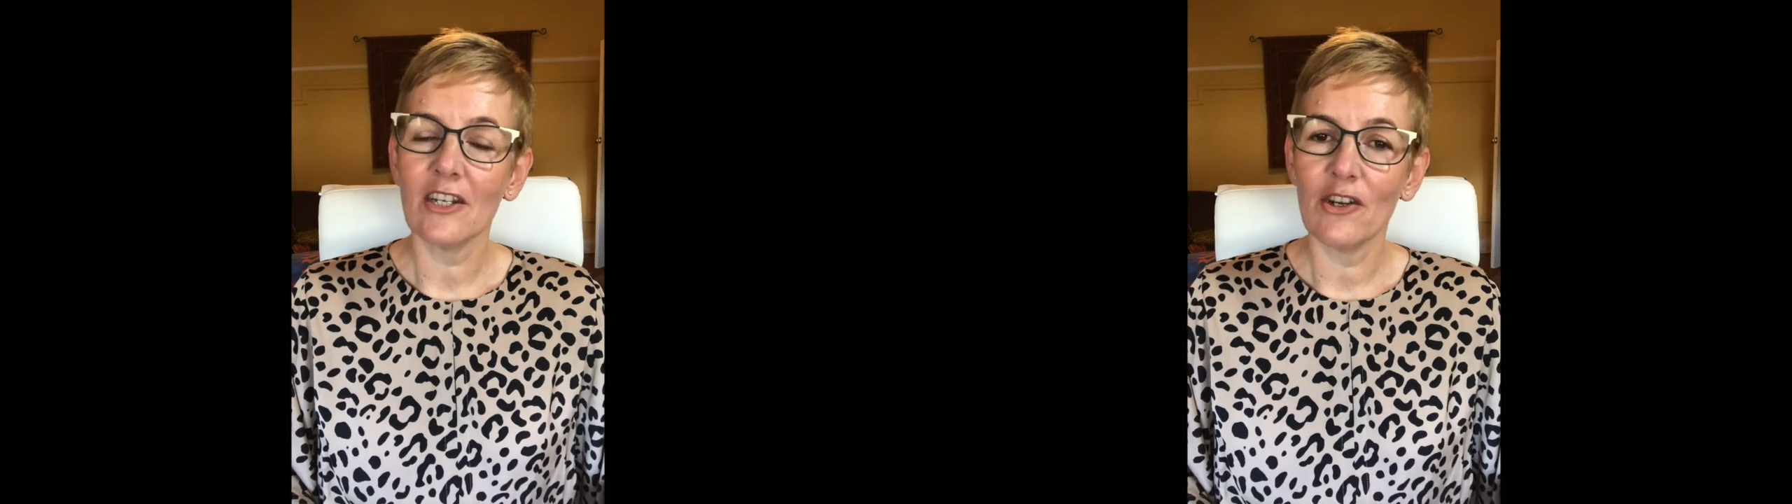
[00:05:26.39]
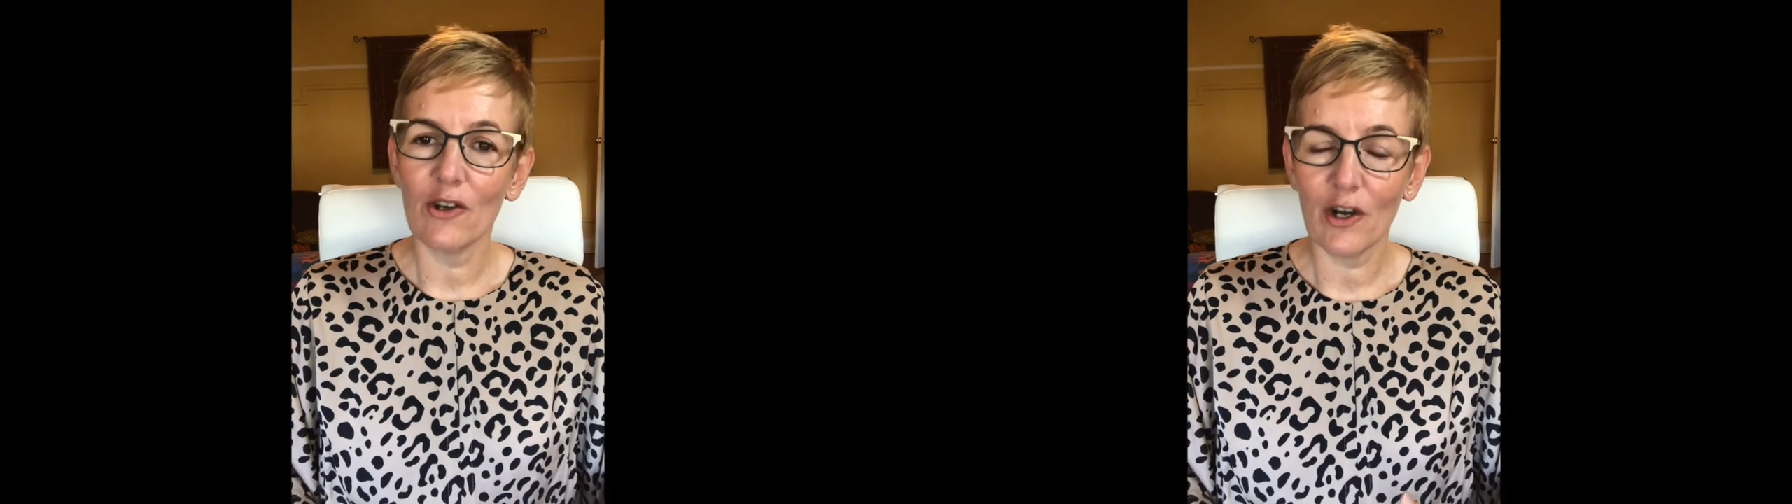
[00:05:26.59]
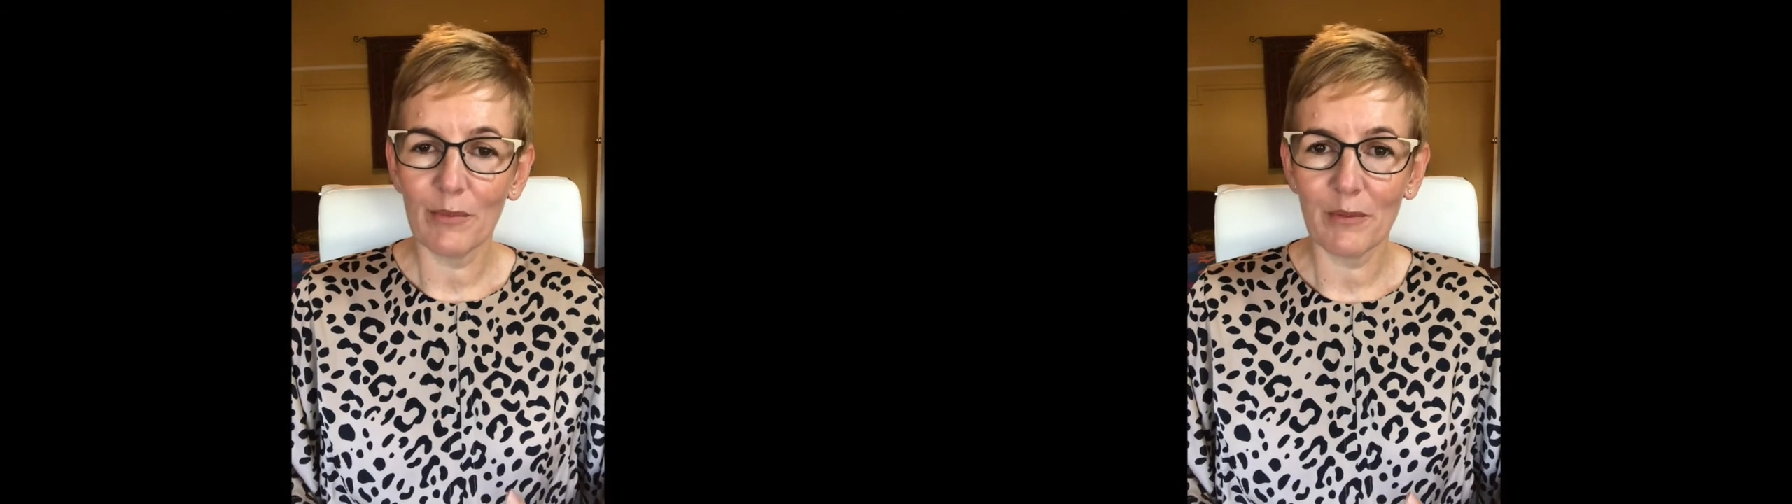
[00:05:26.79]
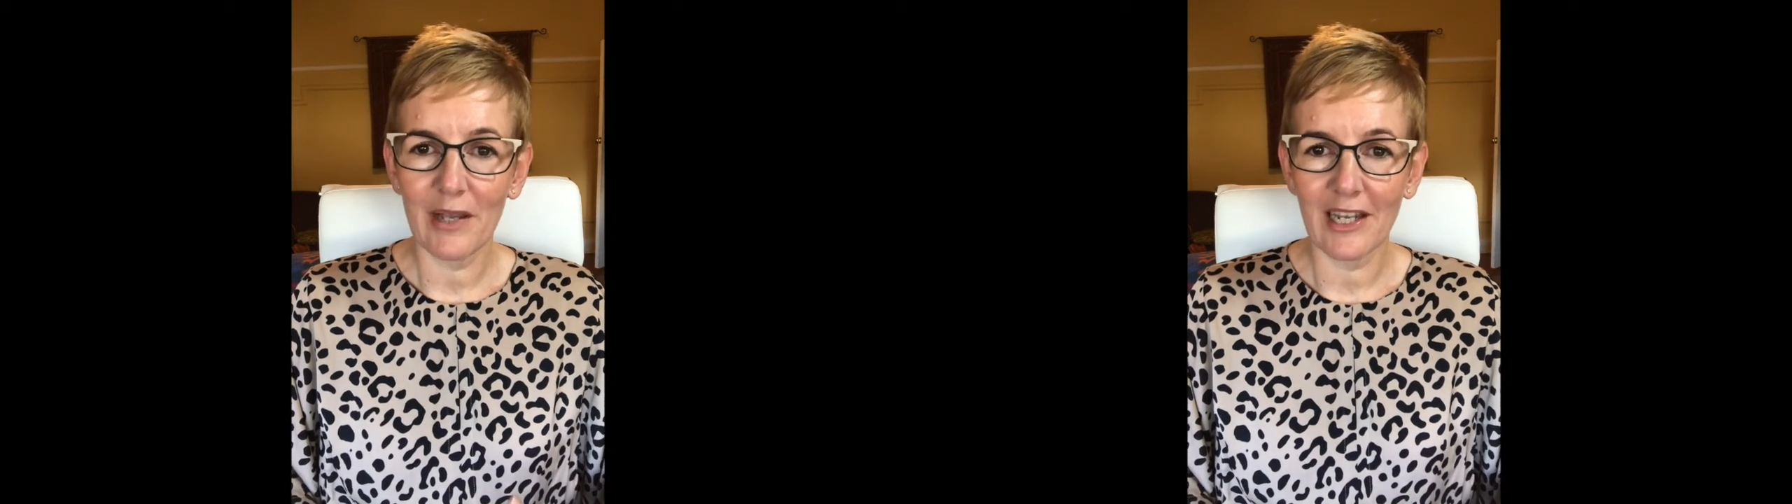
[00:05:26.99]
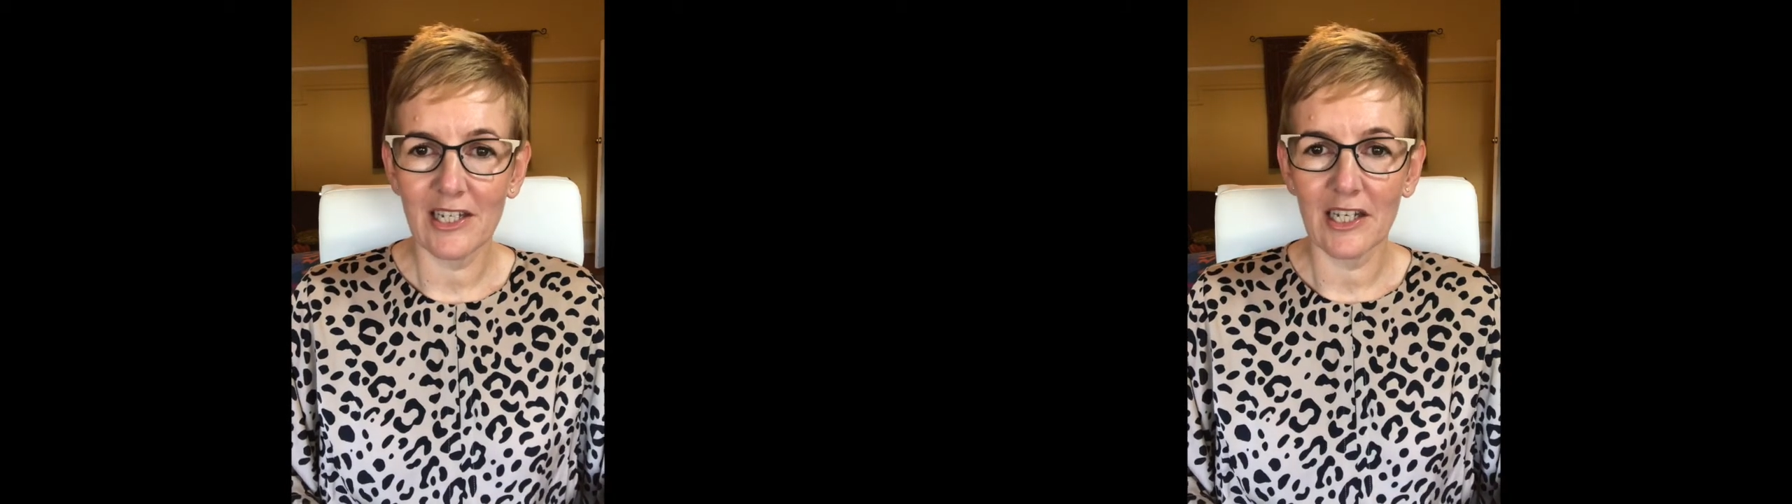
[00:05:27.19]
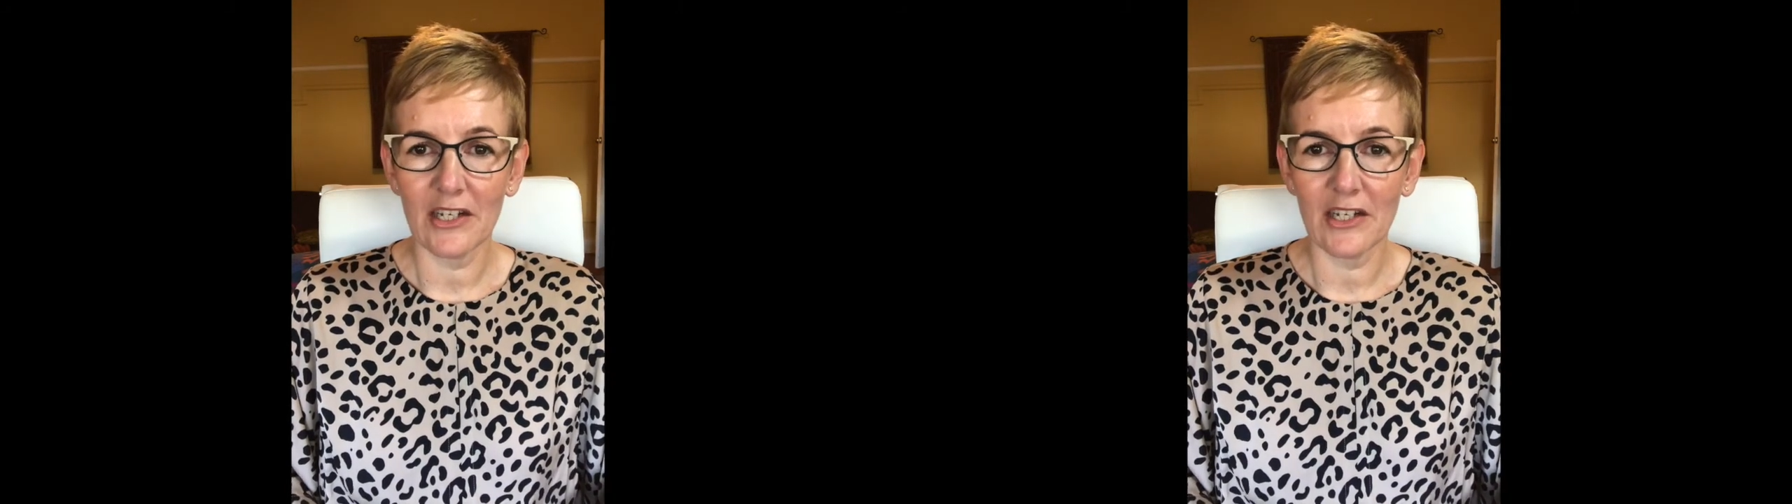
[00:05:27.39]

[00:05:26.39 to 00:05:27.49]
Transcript: and you're not prepared to